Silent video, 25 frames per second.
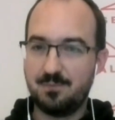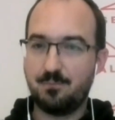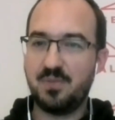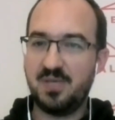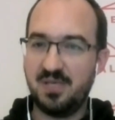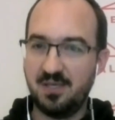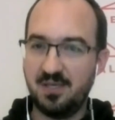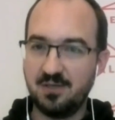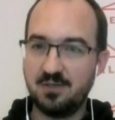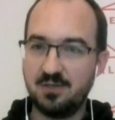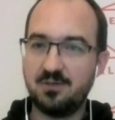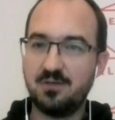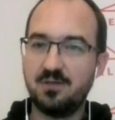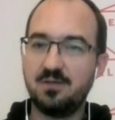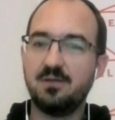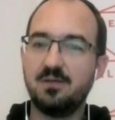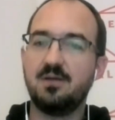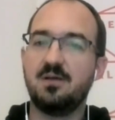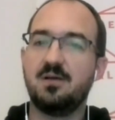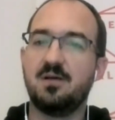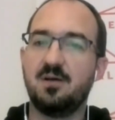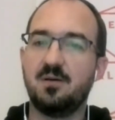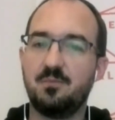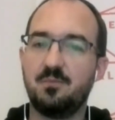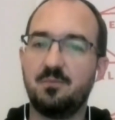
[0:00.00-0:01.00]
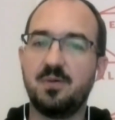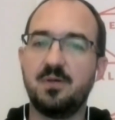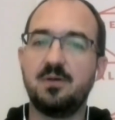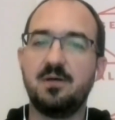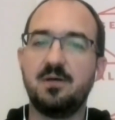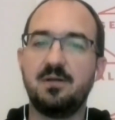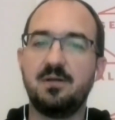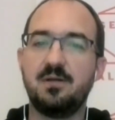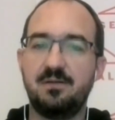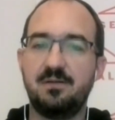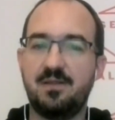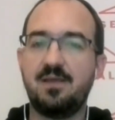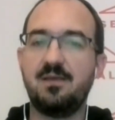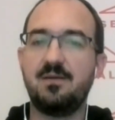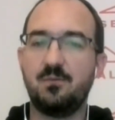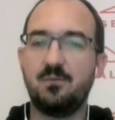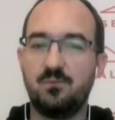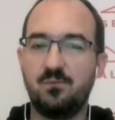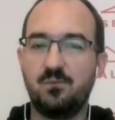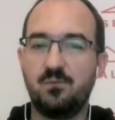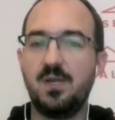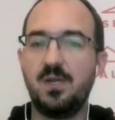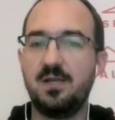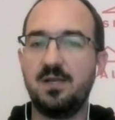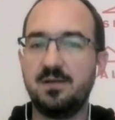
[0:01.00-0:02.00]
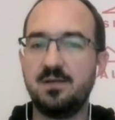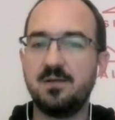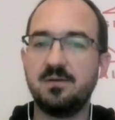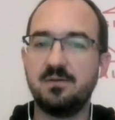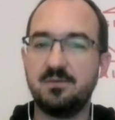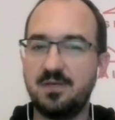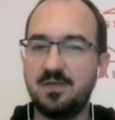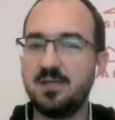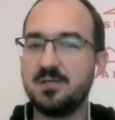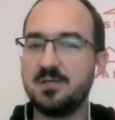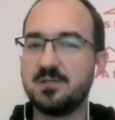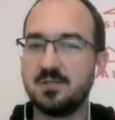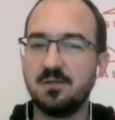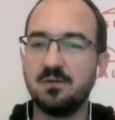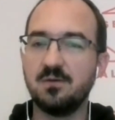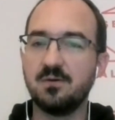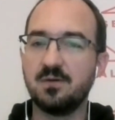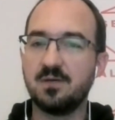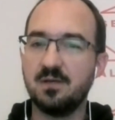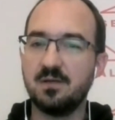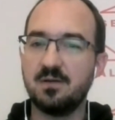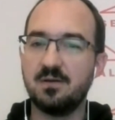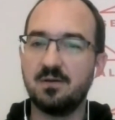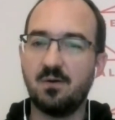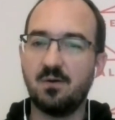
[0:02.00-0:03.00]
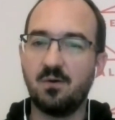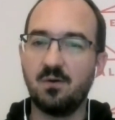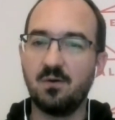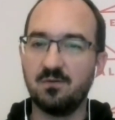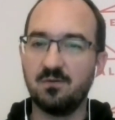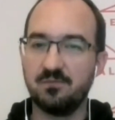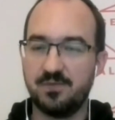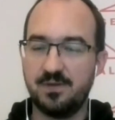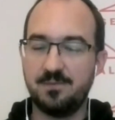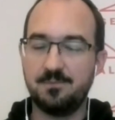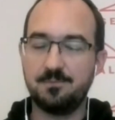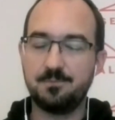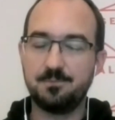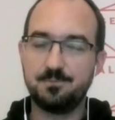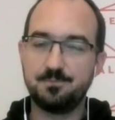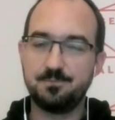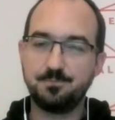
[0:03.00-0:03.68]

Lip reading: pillar, but they really need to look at all of them.